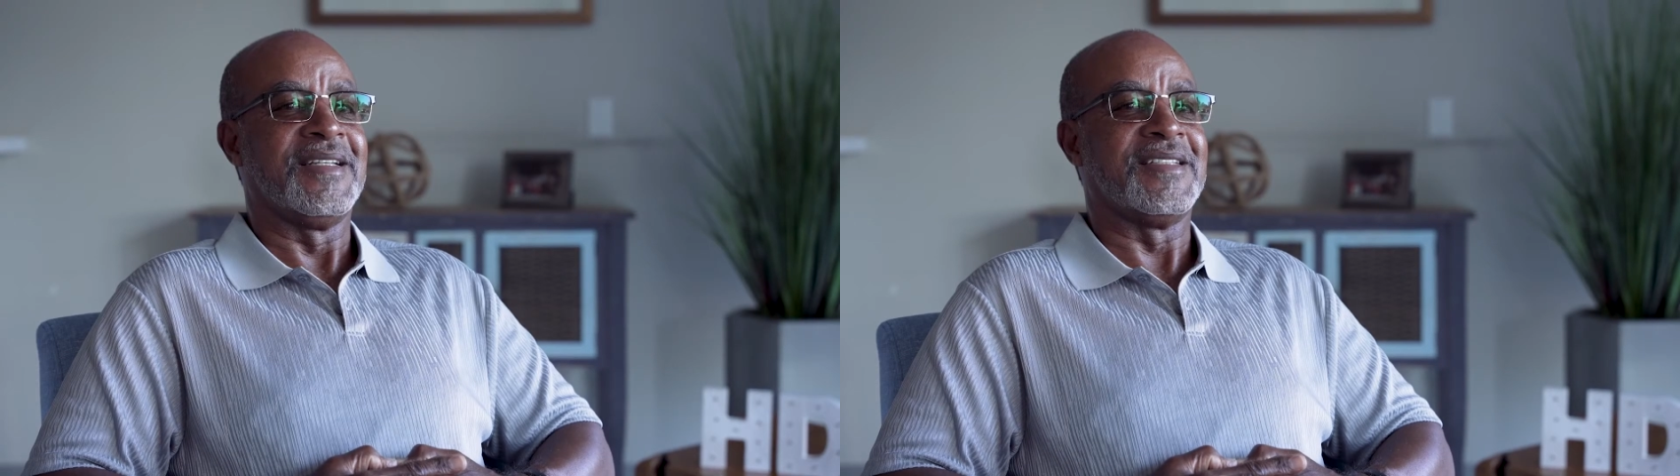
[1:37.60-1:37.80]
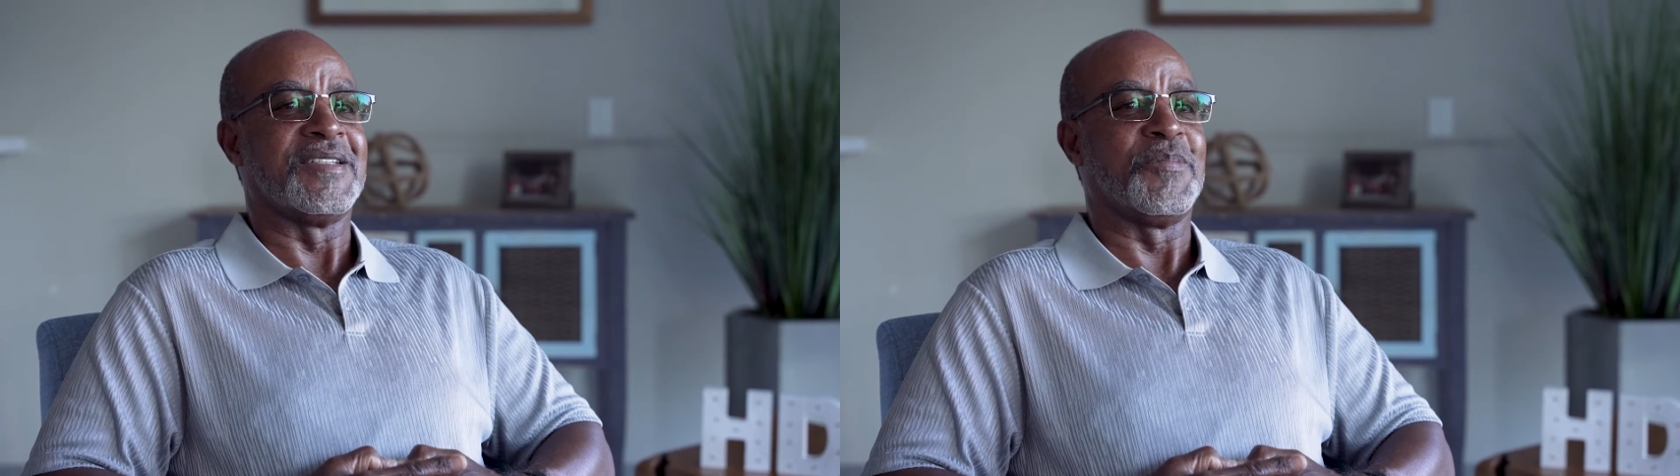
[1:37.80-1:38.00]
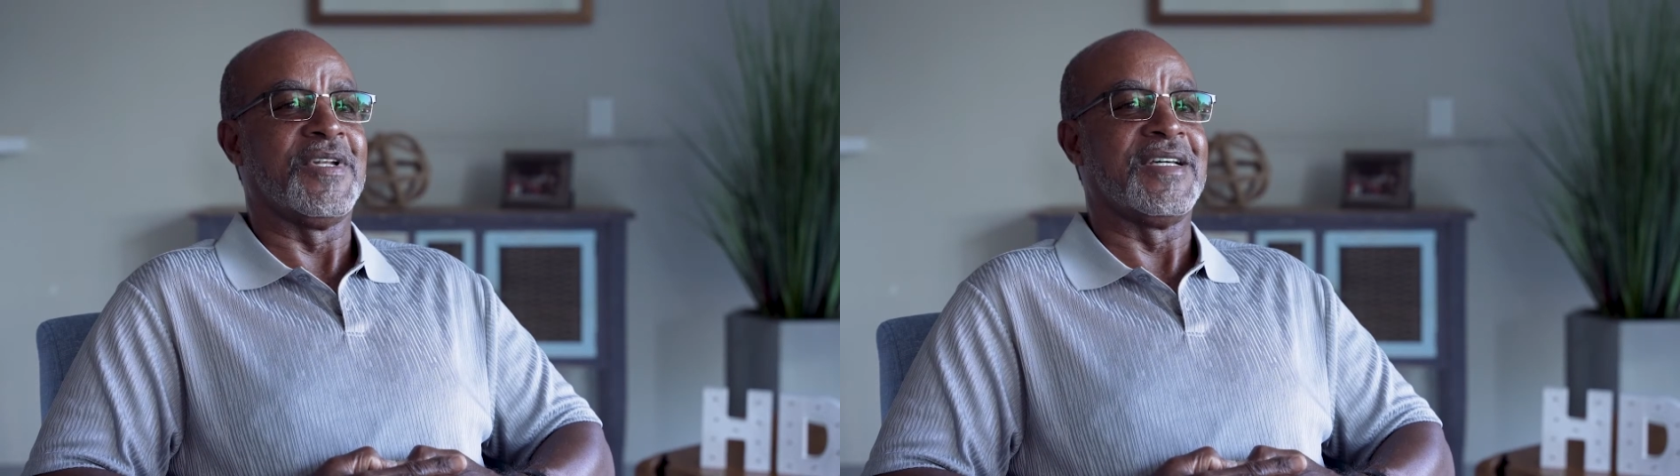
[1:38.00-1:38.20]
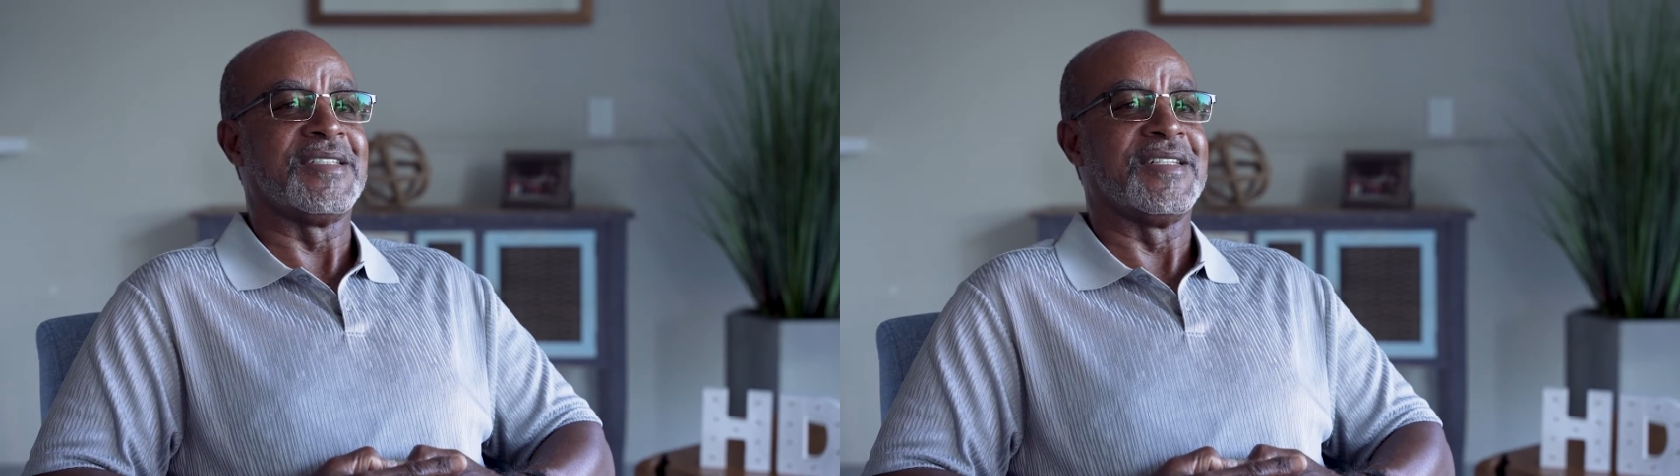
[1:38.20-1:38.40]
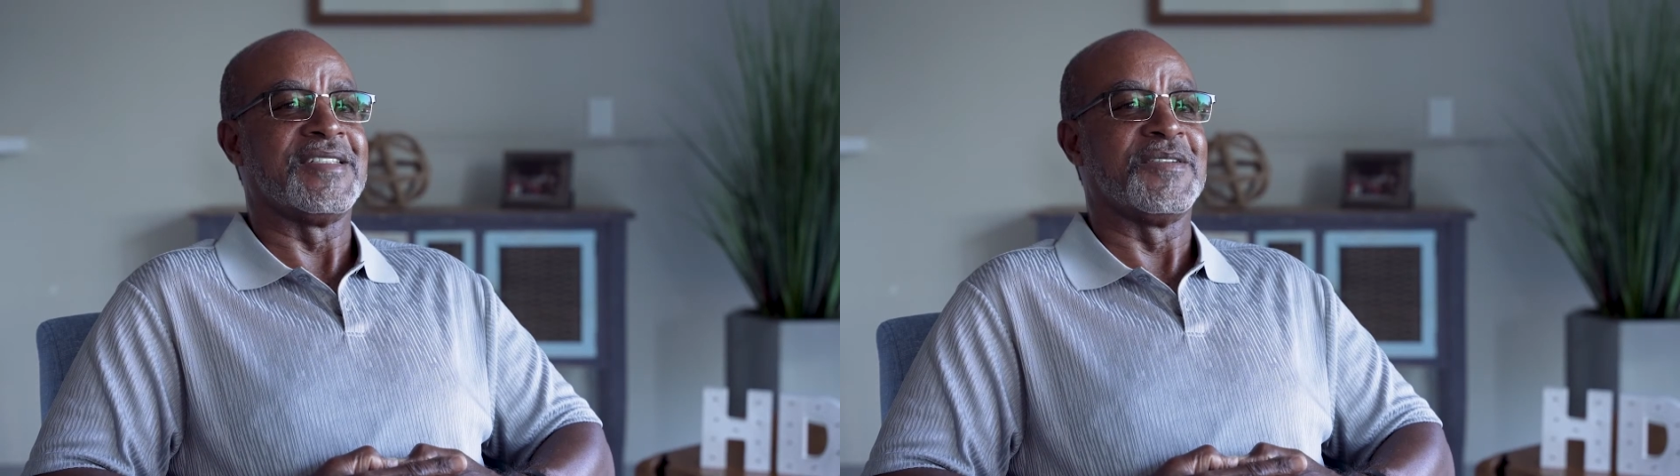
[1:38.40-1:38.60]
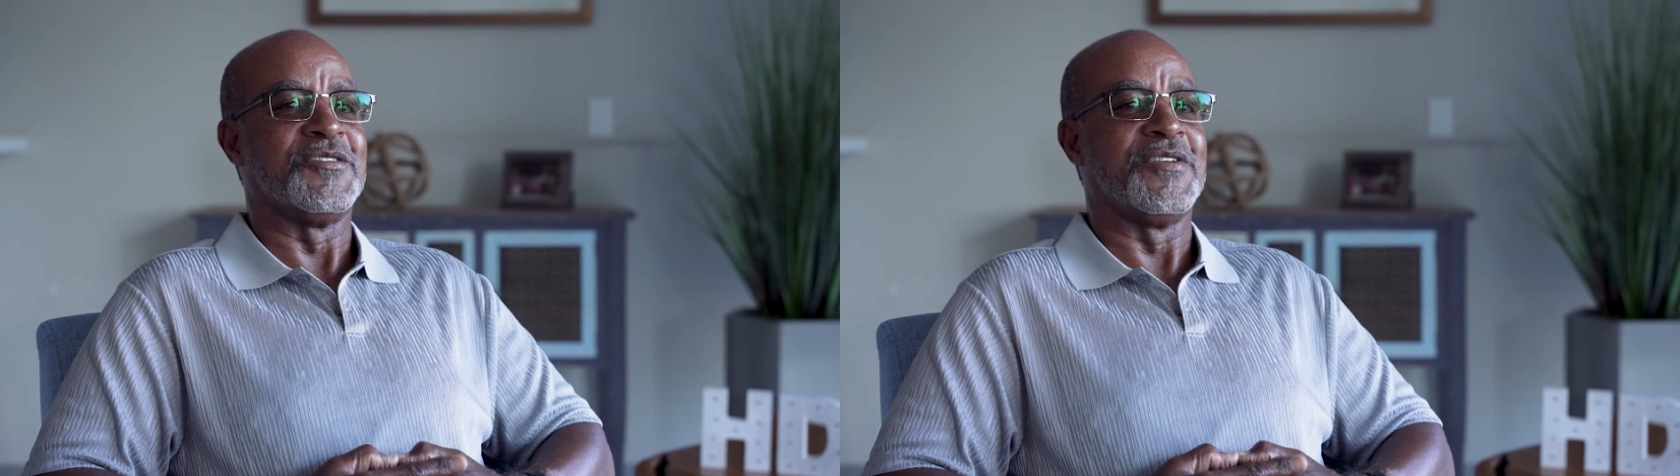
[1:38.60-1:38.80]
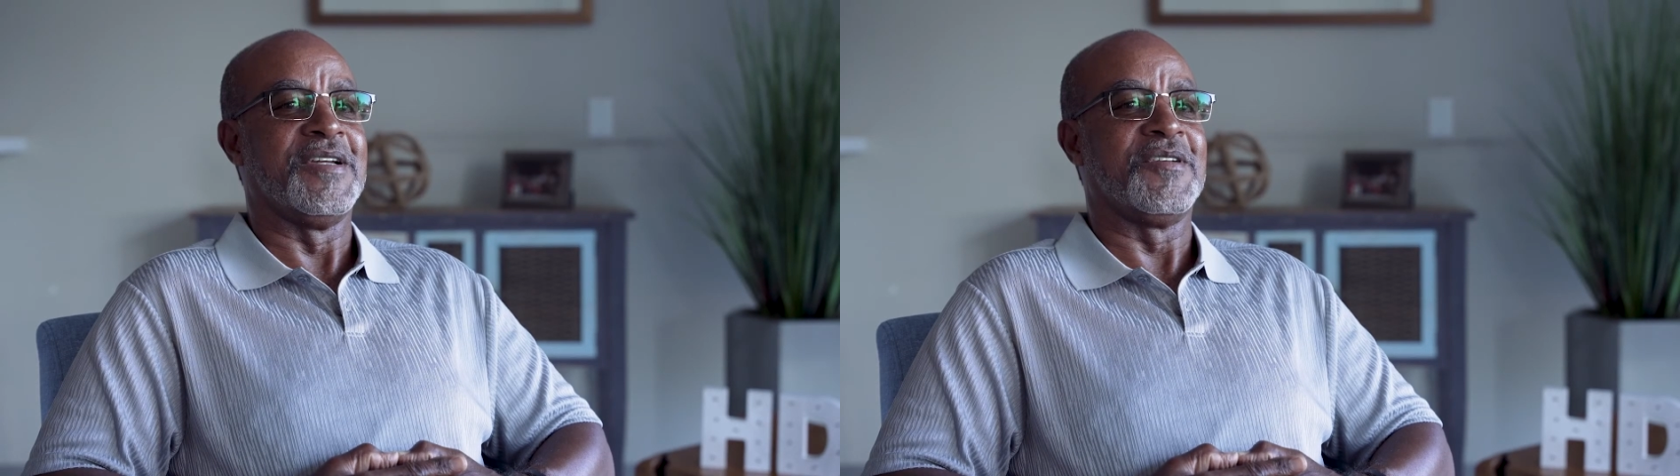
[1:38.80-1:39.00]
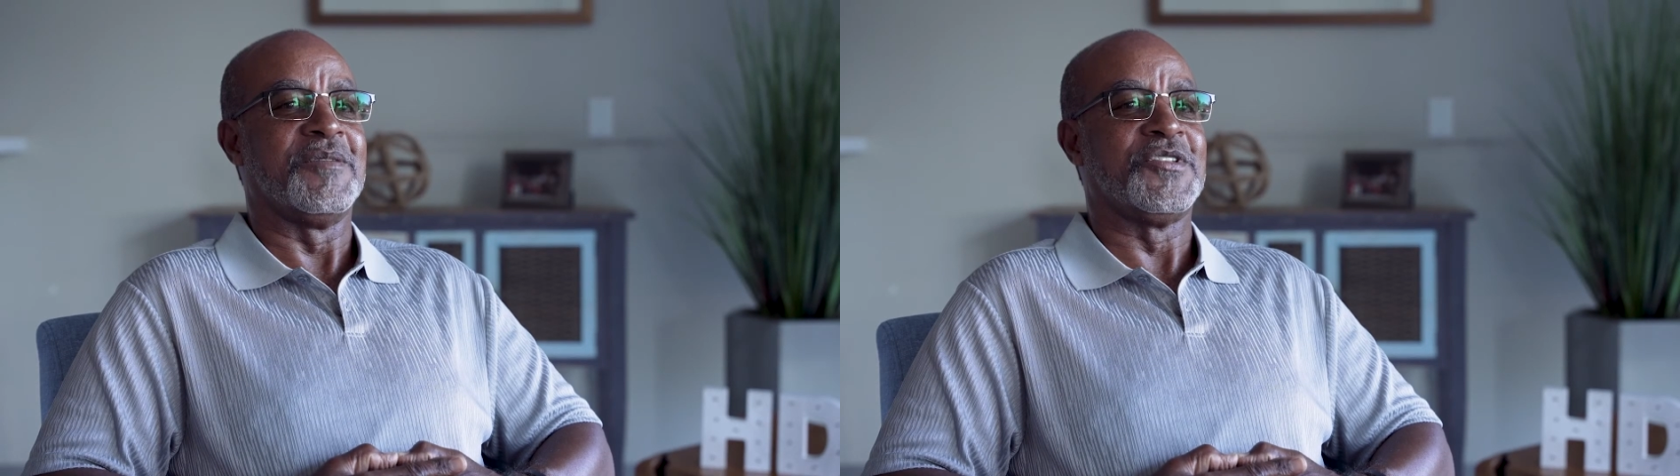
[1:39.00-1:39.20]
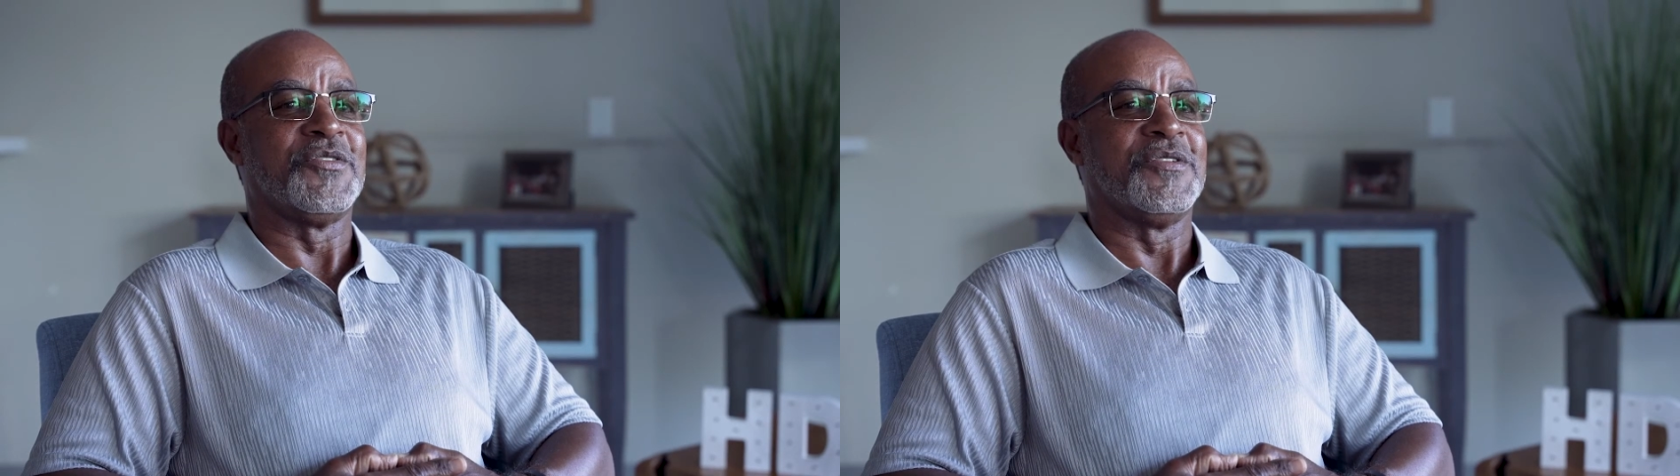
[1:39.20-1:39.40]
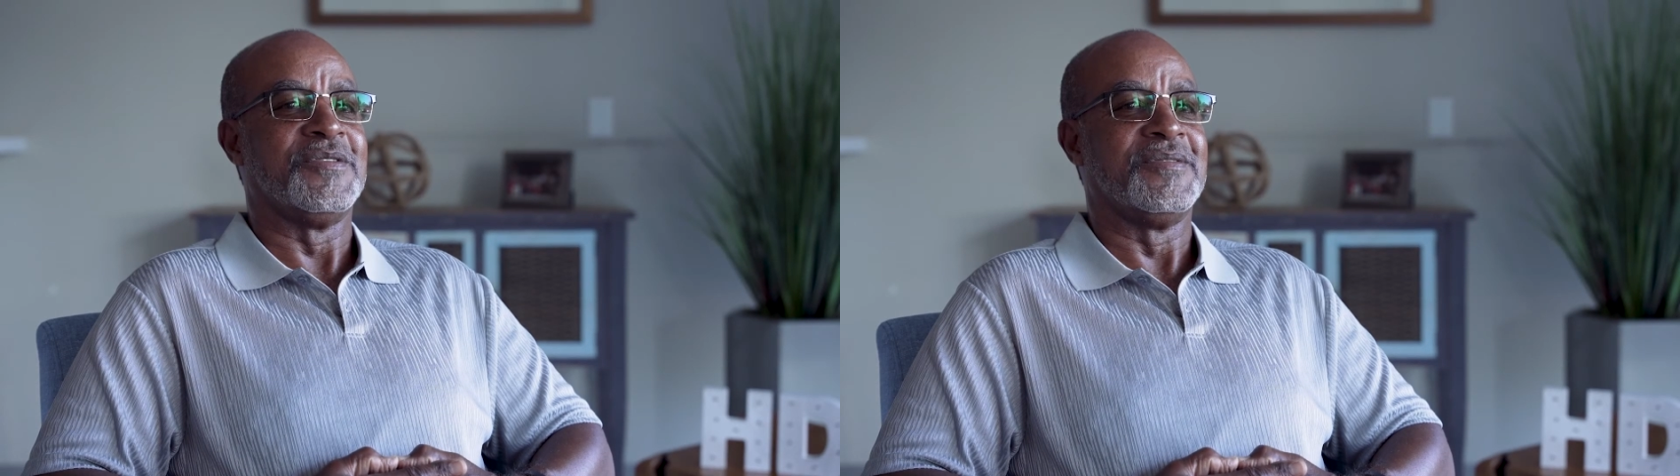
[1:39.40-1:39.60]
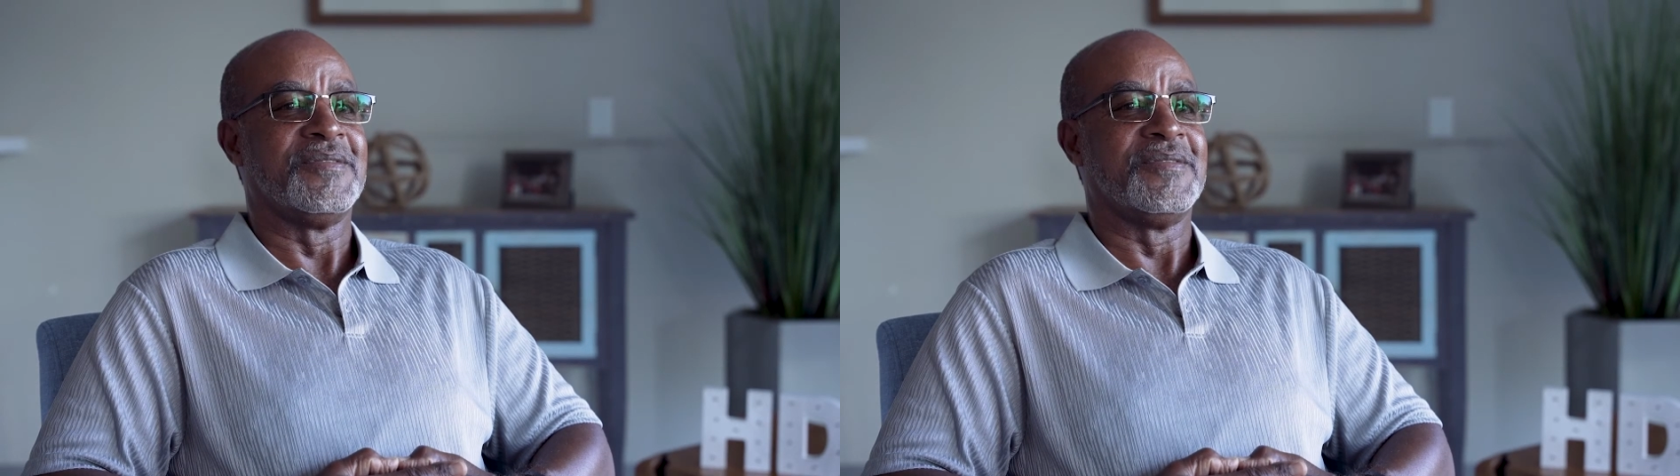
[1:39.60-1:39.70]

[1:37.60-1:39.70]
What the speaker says: It's a plus, it's a dream come true.